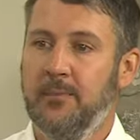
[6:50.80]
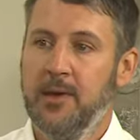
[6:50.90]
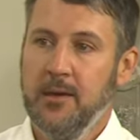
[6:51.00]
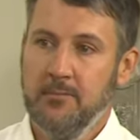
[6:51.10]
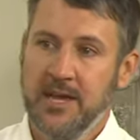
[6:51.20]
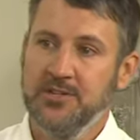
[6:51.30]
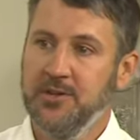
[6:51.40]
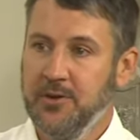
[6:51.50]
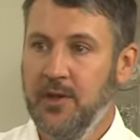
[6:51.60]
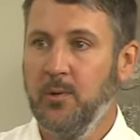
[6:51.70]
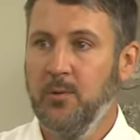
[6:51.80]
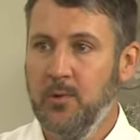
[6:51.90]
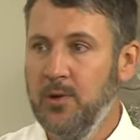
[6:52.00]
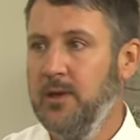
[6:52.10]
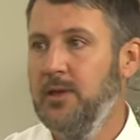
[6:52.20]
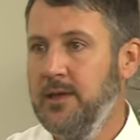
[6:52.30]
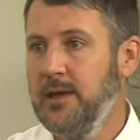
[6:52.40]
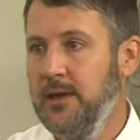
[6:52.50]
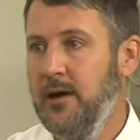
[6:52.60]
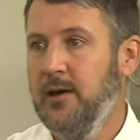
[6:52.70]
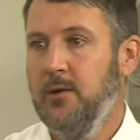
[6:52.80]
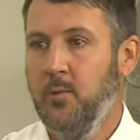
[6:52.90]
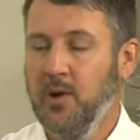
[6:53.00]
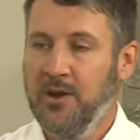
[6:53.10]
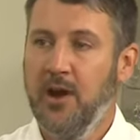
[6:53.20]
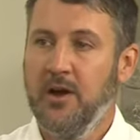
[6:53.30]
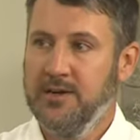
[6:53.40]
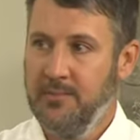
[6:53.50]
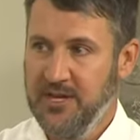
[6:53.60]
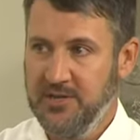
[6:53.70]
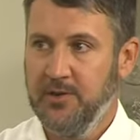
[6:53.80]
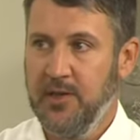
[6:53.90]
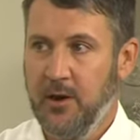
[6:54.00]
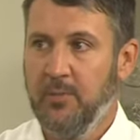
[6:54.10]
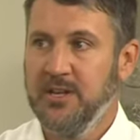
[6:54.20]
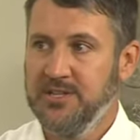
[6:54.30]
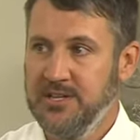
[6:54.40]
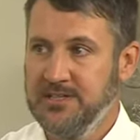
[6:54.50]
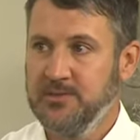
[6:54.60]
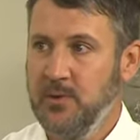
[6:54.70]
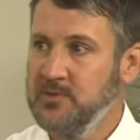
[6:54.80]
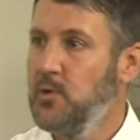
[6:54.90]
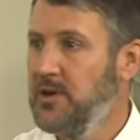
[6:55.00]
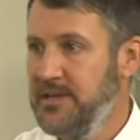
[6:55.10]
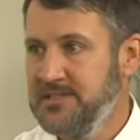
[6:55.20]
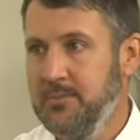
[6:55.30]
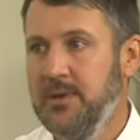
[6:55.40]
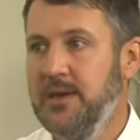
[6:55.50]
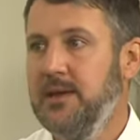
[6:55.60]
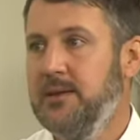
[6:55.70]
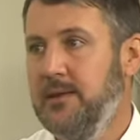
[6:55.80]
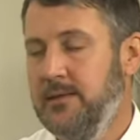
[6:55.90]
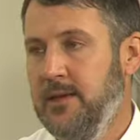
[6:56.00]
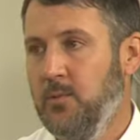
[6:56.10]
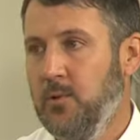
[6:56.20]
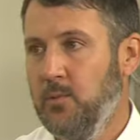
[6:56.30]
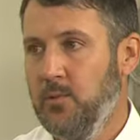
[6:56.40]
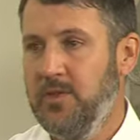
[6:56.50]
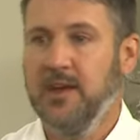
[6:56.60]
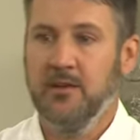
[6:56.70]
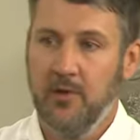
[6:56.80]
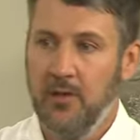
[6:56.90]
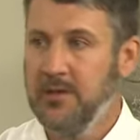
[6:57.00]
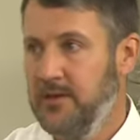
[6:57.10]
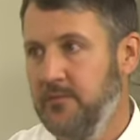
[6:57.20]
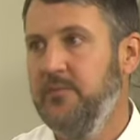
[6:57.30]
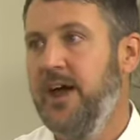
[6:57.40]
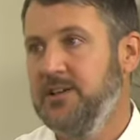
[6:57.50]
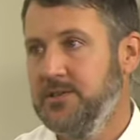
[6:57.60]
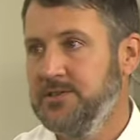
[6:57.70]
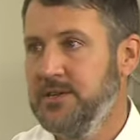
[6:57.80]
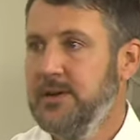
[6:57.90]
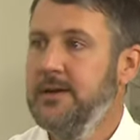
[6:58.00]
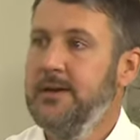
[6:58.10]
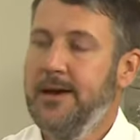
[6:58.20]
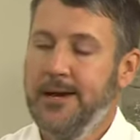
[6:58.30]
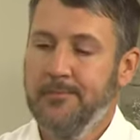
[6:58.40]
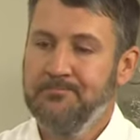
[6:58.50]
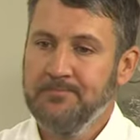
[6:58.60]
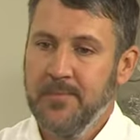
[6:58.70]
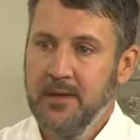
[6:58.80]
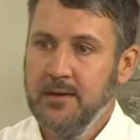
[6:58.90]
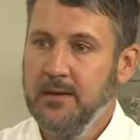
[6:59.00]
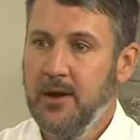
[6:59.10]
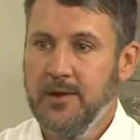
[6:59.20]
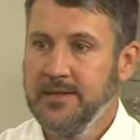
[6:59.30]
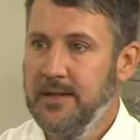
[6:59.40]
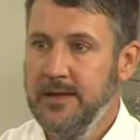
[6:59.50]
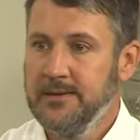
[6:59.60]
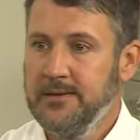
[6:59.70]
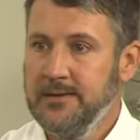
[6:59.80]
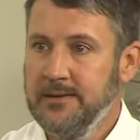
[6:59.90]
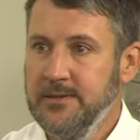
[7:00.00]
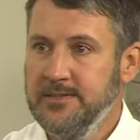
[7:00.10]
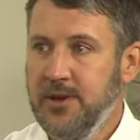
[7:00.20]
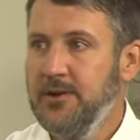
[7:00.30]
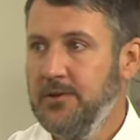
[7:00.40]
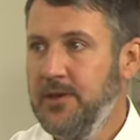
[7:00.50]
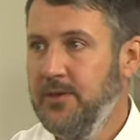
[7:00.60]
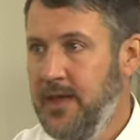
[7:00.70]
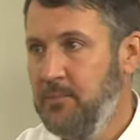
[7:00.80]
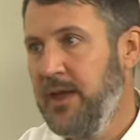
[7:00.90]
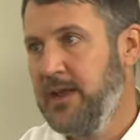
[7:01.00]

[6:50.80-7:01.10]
make sure that we really are working hard to make sure that our budget is where it needs to be, and that we're thinking of all the different factors. You know, and you start early on that planning